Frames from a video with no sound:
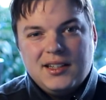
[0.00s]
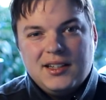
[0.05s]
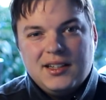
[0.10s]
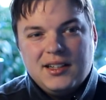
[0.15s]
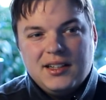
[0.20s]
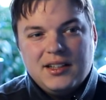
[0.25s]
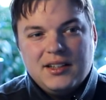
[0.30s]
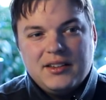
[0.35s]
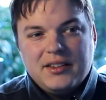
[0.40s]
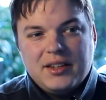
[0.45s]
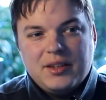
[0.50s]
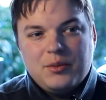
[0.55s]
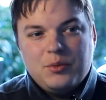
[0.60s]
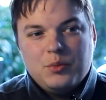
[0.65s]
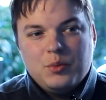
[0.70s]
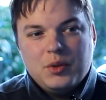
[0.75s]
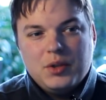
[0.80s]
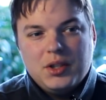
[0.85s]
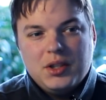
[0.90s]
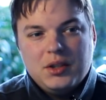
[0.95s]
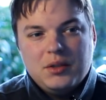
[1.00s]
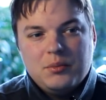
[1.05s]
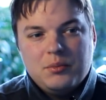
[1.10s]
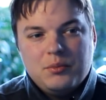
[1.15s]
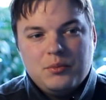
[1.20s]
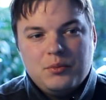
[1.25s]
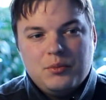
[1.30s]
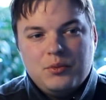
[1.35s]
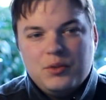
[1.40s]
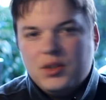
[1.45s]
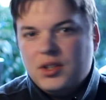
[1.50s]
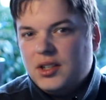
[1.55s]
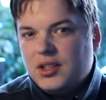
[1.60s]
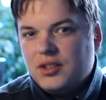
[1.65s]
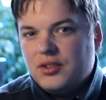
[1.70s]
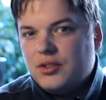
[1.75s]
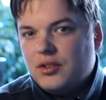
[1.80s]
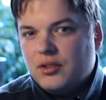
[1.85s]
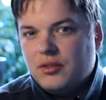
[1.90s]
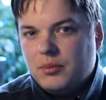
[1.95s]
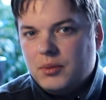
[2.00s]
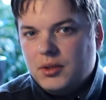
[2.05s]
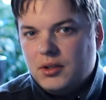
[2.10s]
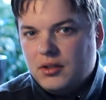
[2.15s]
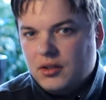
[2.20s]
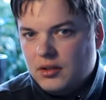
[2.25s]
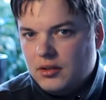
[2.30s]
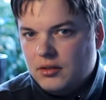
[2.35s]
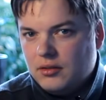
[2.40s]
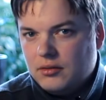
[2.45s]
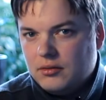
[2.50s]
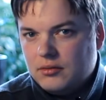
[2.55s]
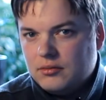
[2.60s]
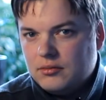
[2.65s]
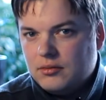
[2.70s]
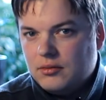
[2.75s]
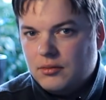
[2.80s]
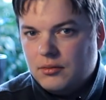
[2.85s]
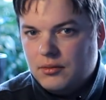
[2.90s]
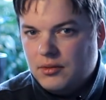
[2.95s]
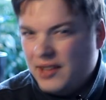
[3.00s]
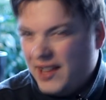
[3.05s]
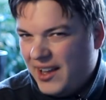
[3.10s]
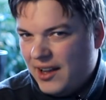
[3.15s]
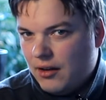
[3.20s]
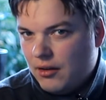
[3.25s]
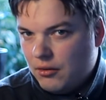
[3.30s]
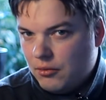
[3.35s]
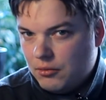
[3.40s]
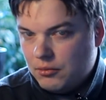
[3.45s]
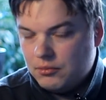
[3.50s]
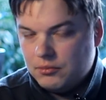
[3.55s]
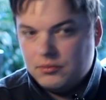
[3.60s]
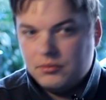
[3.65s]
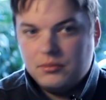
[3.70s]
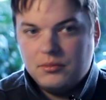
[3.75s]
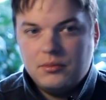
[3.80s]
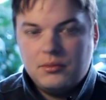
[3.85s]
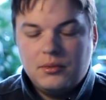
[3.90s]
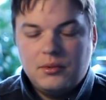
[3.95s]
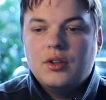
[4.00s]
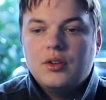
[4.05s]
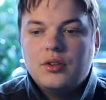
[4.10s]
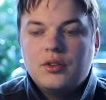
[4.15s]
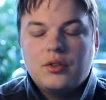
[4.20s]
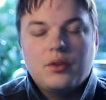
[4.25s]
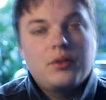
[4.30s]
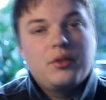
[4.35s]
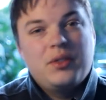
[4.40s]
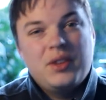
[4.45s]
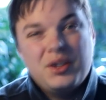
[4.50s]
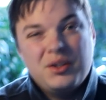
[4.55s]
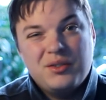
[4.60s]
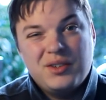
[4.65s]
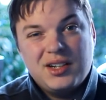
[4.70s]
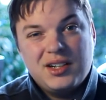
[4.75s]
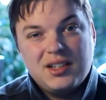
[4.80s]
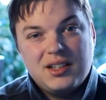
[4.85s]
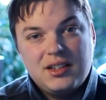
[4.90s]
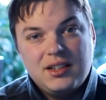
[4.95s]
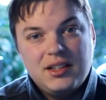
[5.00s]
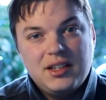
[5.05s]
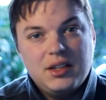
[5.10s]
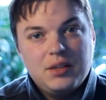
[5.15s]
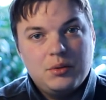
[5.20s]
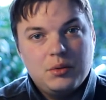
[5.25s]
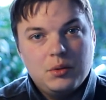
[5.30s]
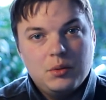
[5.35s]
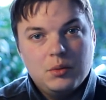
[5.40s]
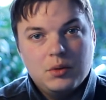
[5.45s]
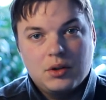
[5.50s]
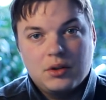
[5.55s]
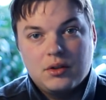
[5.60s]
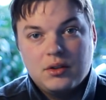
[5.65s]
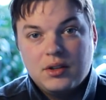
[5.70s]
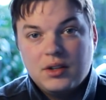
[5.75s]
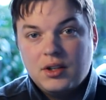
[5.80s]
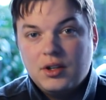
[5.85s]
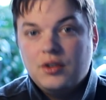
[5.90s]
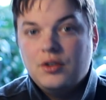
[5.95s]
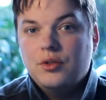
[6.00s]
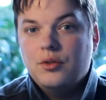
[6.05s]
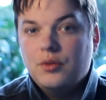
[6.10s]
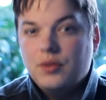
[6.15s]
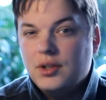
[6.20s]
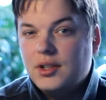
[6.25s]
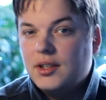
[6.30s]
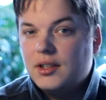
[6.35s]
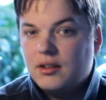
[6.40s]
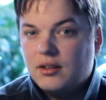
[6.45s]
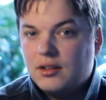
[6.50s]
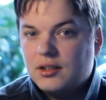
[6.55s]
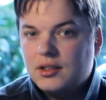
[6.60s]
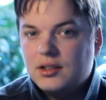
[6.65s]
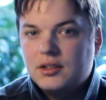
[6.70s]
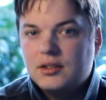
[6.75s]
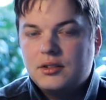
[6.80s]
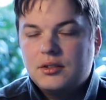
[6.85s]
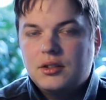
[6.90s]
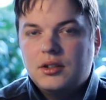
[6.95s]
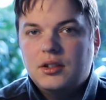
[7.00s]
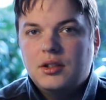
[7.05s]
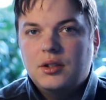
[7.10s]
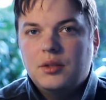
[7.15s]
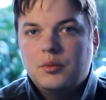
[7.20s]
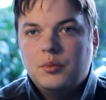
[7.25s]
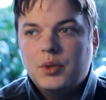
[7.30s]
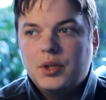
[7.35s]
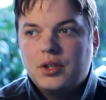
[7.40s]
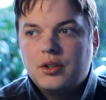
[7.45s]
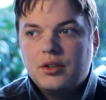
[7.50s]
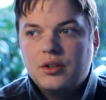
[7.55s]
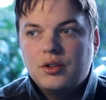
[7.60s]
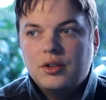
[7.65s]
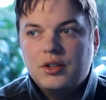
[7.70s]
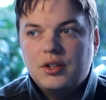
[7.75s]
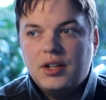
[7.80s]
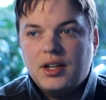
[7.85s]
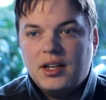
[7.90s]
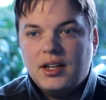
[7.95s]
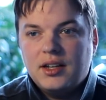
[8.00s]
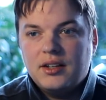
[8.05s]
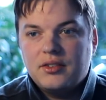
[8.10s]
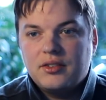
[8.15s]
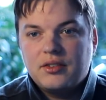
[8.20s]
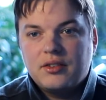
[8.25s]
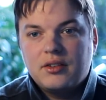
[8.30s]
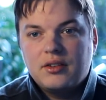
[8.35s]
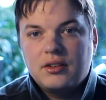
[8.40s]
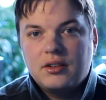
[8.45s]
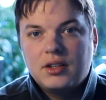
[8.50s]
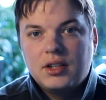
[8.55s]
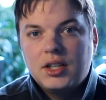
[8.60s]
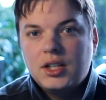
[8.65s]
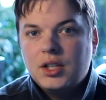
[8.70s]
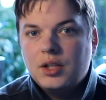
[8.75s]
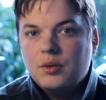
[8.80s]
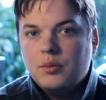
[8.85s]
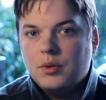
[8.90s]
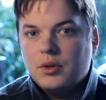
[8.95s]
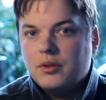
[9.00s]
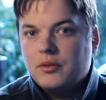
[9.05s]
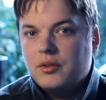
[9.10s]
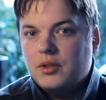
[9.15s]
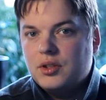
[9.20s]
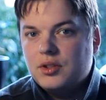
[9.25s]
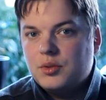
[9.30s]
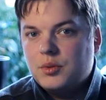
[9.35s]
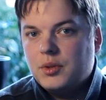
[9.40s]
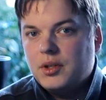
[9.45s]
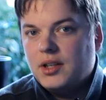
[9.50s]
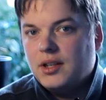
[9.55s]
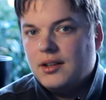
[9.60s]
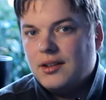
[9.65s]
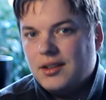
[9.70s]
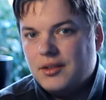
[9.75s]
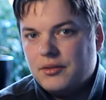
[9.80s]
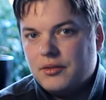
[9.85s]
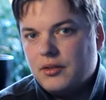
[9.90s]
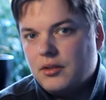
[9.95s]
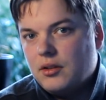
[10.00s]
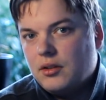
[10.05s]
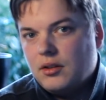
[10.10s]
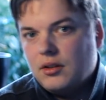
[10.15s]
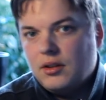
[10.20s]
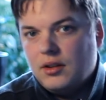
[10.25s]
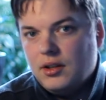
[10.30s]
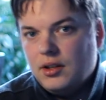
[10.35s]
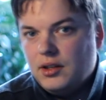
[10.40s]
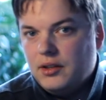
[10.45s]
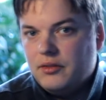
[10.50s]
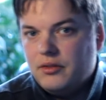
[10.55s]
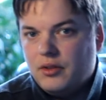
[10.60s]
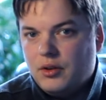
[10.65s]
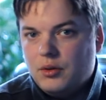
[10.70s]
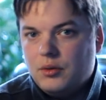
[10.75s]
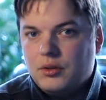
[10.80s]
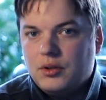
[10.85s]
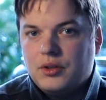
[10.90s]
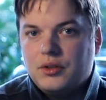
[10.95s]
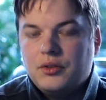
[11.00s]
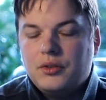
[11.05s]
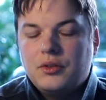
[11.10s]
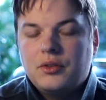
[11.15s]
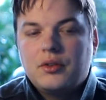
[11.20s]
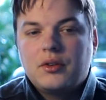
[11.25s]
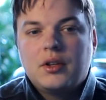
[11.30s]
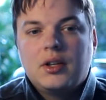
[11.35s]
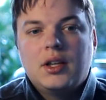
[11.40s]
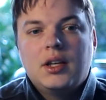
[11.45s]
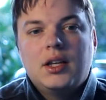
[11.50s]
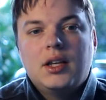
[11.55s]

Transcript: Then we really should have been done now. So theoretically, if we work really hard, we could ask one of the 2011 Leaf owners